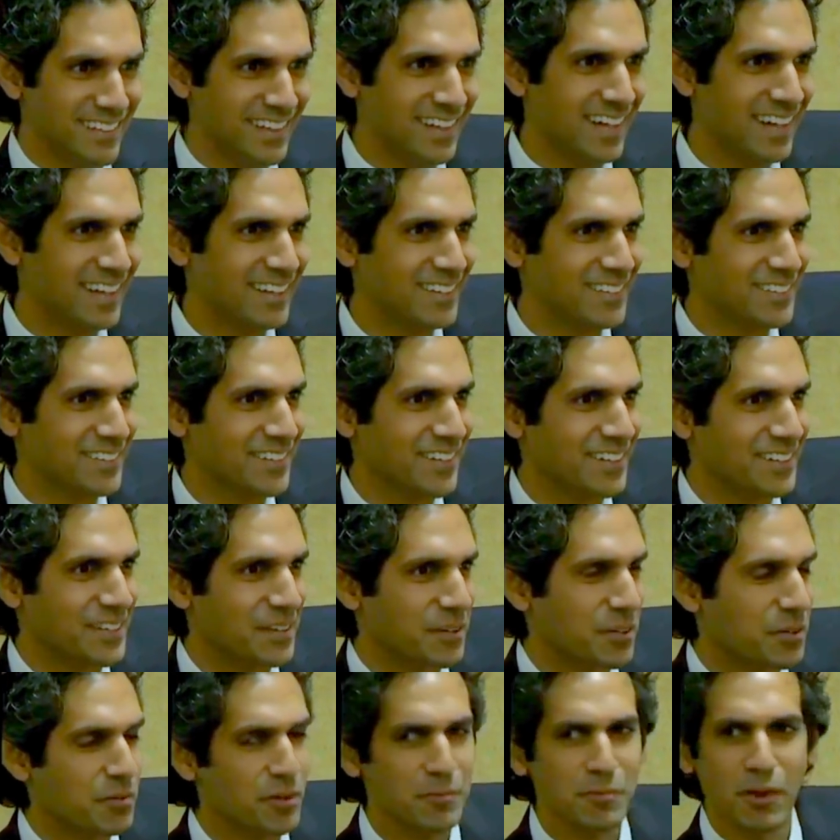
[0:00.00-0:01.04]
Yeah, those are a long
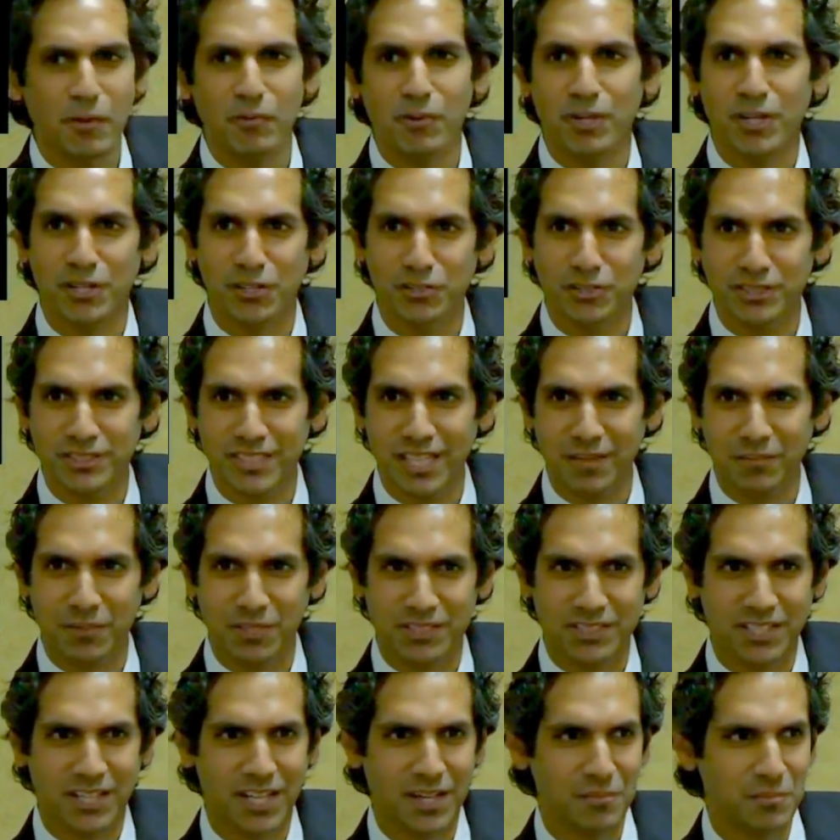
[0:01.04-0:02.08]
time ago. Maybe we could use them
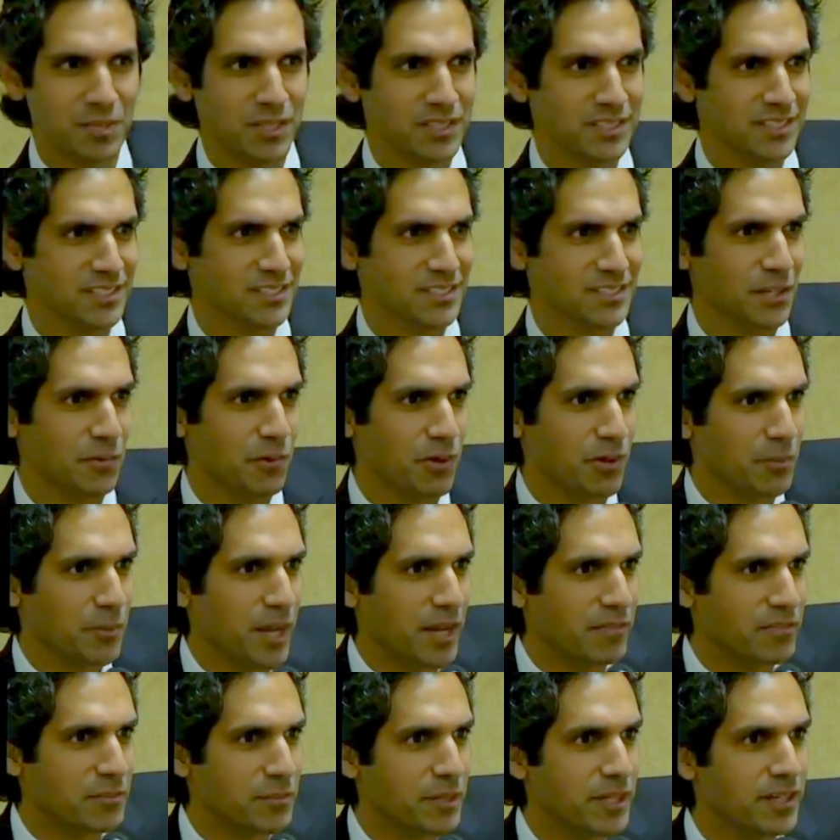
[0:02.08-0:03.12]
because they're not in business, so they won't come
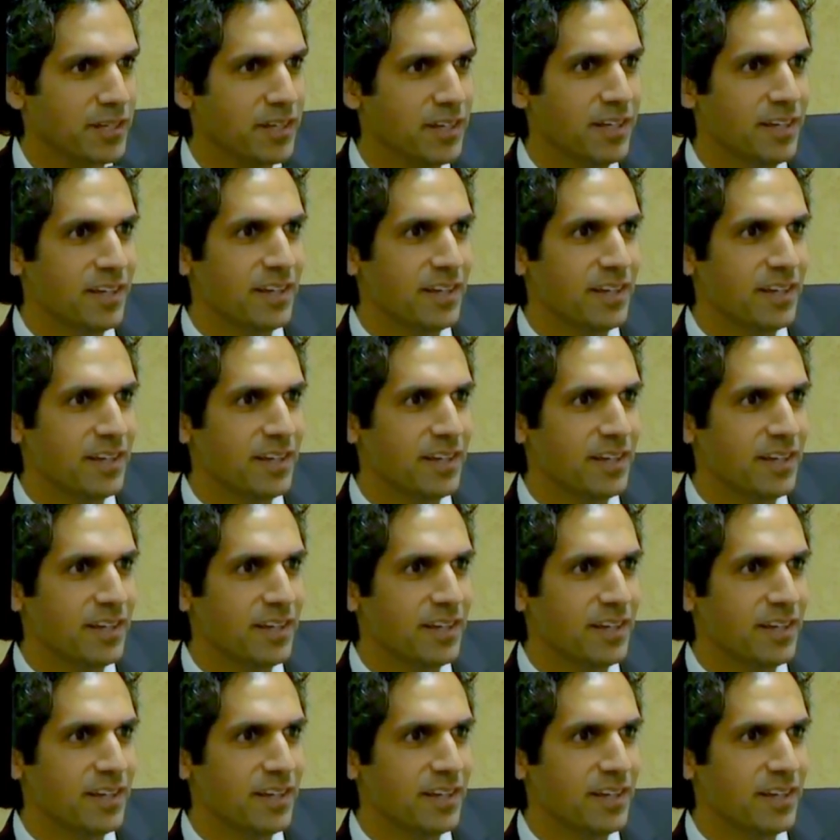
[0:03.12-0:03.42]
after me.